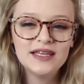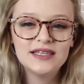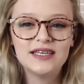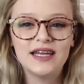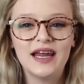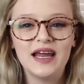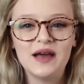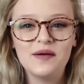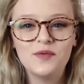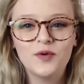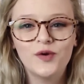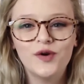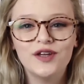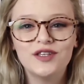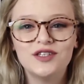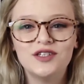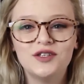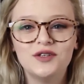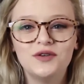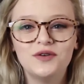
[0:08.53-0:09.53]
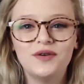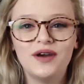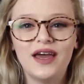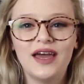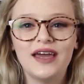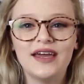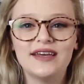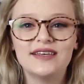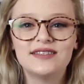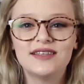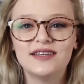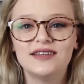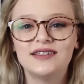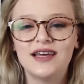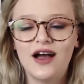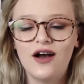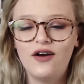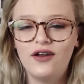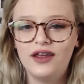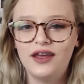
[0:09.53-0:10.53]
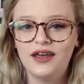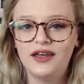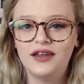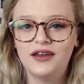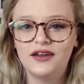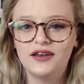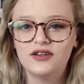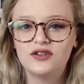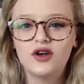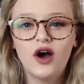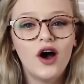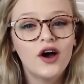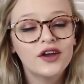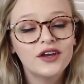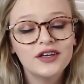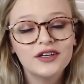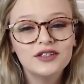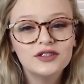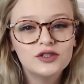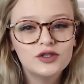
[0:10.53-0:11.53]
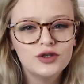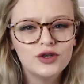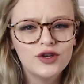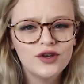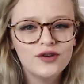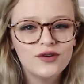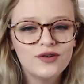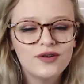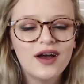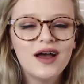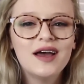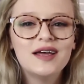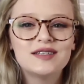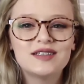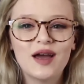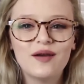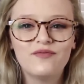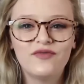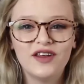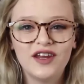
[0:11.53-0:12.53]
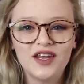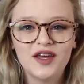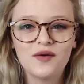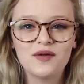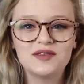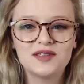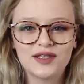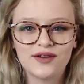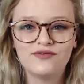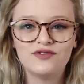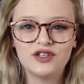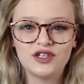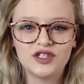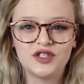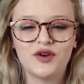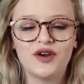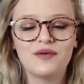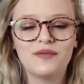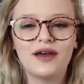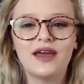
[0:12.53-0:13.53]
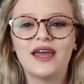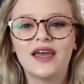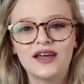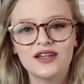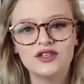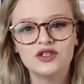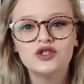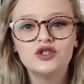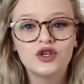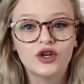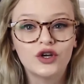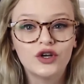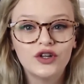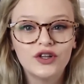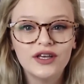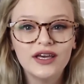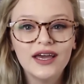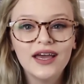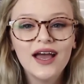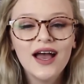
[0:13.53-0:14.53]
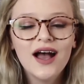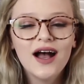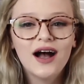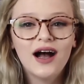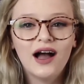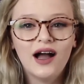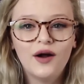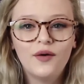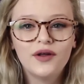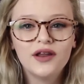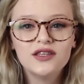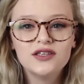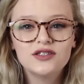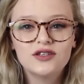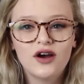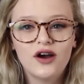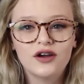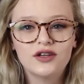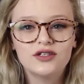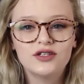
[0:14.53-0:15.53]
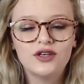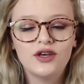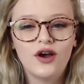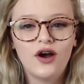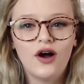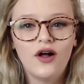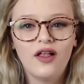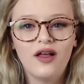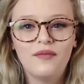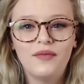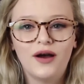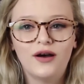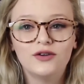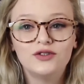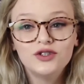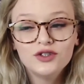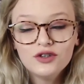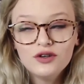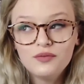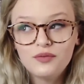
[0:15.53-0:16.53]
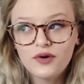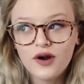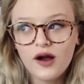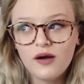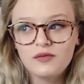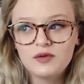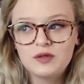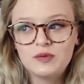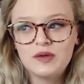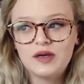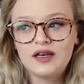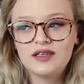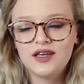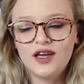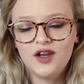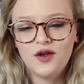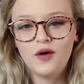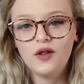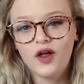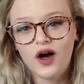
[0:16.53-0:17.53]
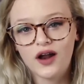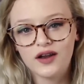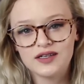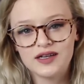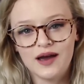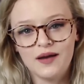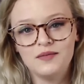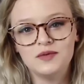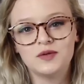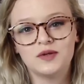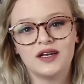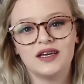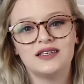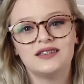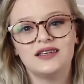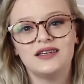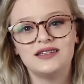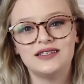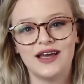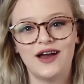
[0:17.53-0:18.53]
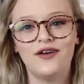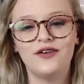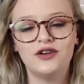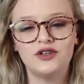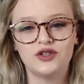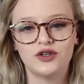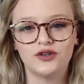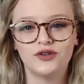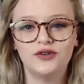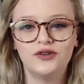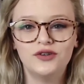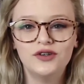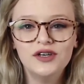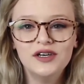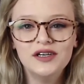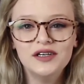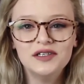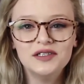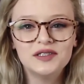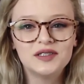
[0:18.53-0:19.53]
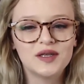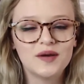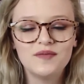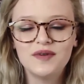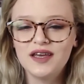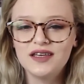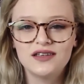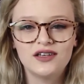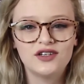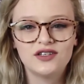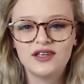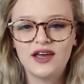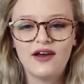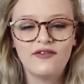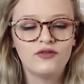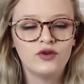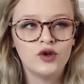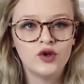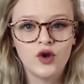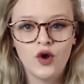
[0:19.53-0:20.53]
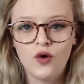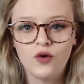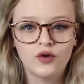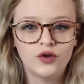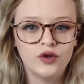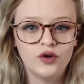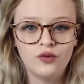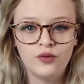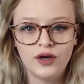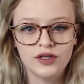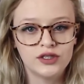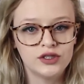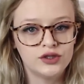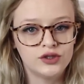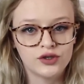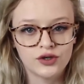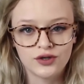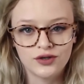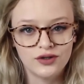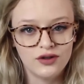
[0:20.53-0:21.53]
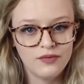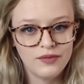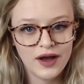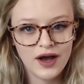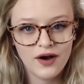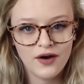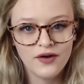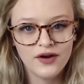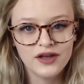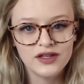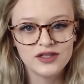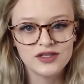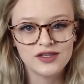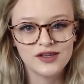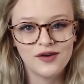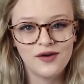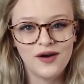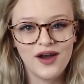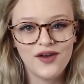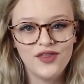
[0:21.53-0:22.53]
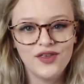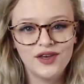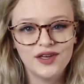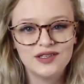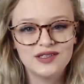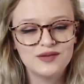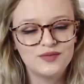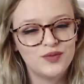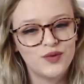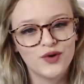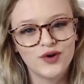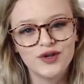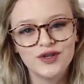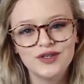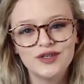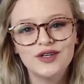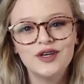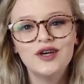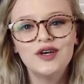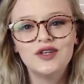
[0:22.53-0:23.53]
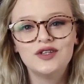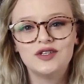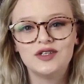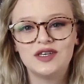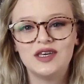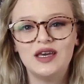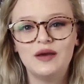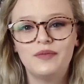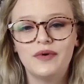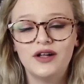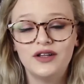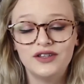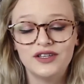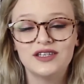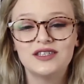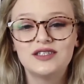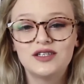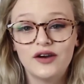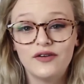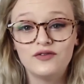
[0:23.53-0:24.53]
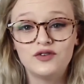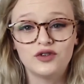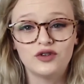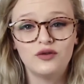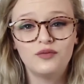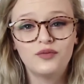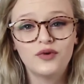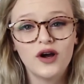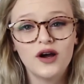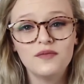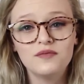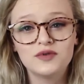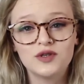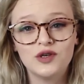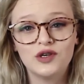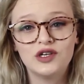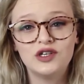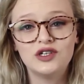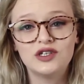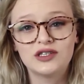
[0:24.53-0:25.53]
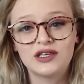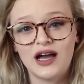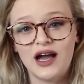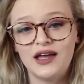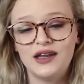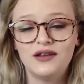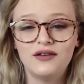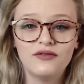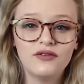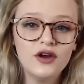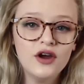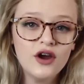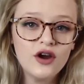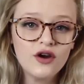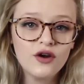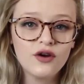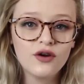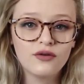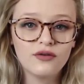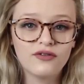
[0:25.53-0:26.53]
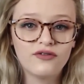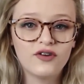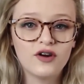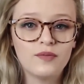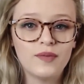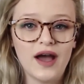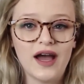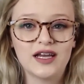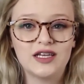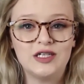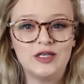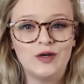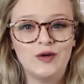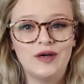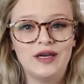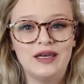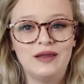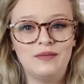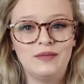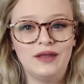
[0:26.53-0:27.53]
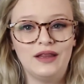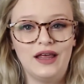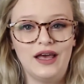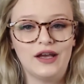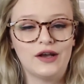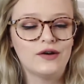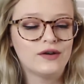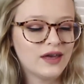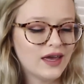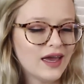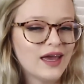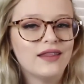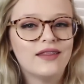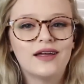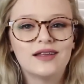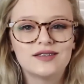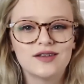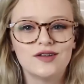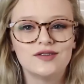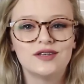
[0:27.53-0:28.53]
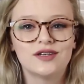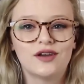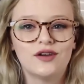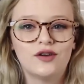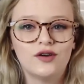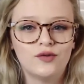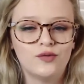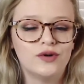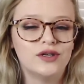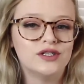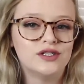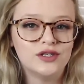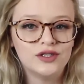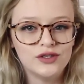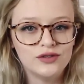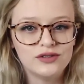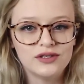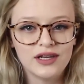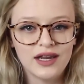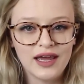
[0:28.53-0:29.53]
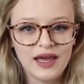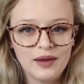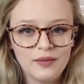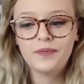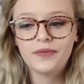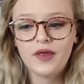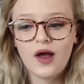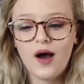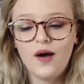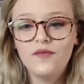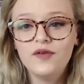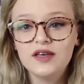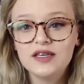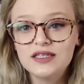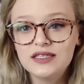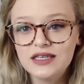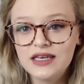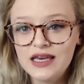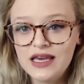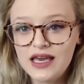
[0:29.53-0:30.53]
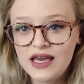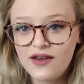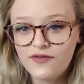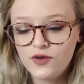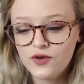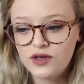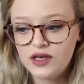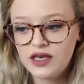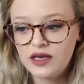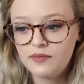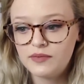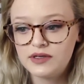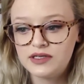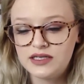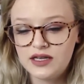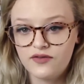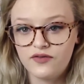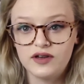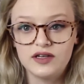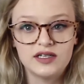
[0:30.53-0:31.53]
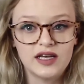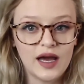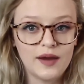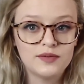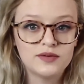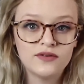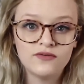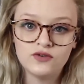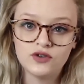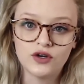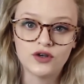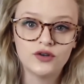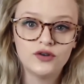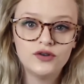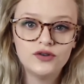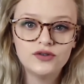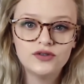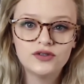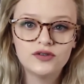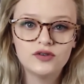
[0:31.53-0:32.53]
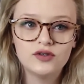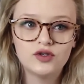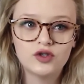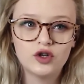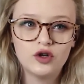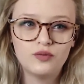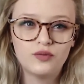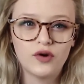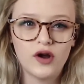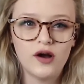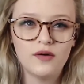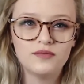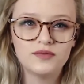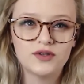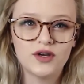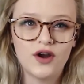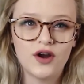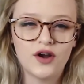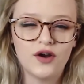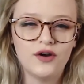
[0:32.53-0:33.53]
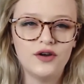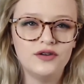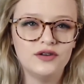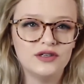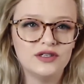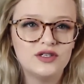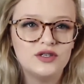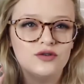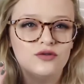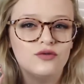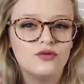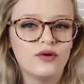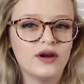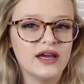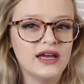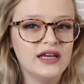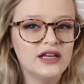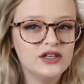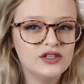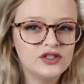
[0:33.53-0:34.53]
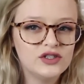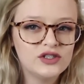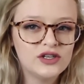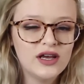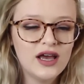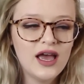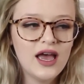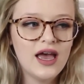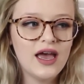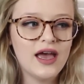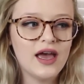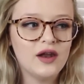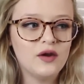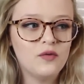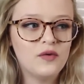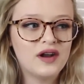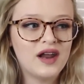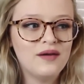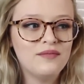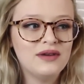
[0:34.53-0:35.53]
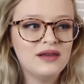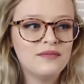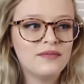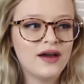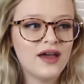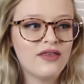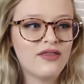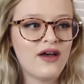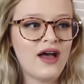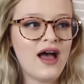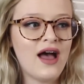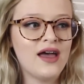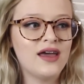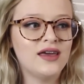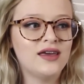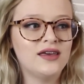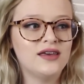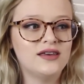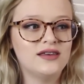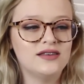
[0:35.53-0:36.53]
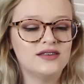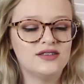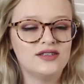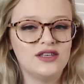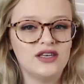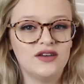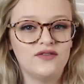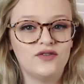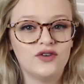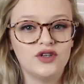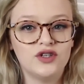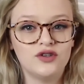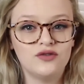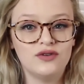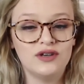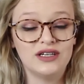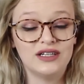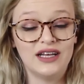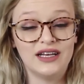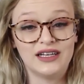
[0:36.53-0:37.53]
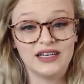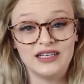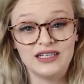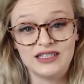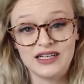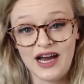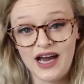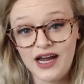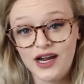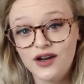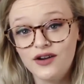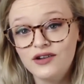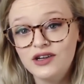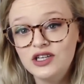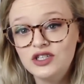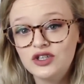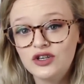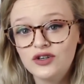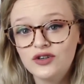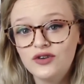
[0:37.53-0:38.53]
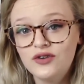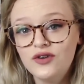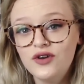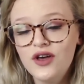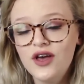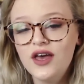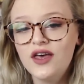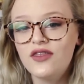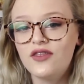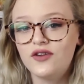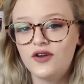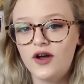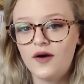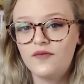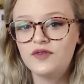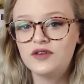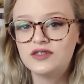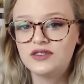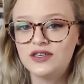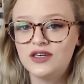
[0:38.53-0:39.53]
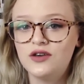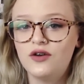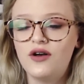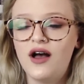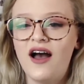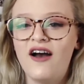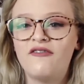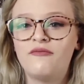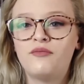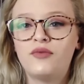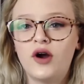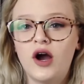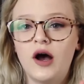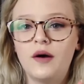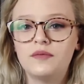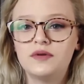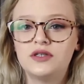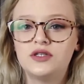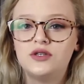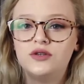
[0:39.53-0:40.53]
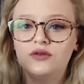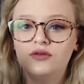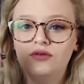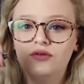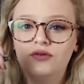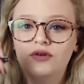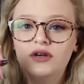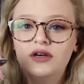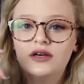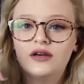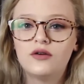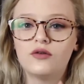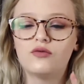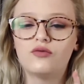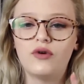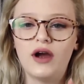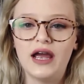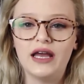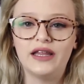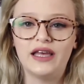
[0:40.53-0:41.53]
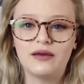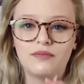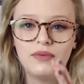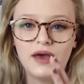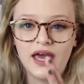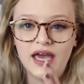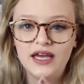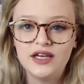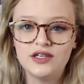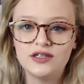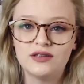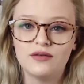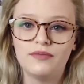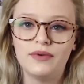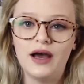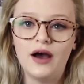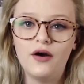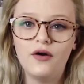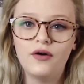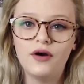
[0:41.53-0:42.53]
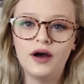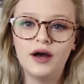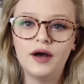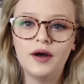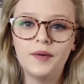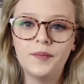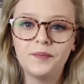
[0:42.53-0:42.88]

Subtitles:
Today I'm going to do a sit down and talking to you type video instead of just showing my hands journaling. I wanted to talk to y'all about journal prompts because I know a lot of times when I sit down to journal, some days I just have no clue what to journal about. And so I think it's important to keep a list of journal prompts so you can just kind of refer back to it and be like, okay, that sounds like a good one to do today. Obviously, if you keep different types of journals, journal prompts are going to range. And what I mean by that is if you're doing like a diary journal, then obviously you'll have prompts to write like pages about.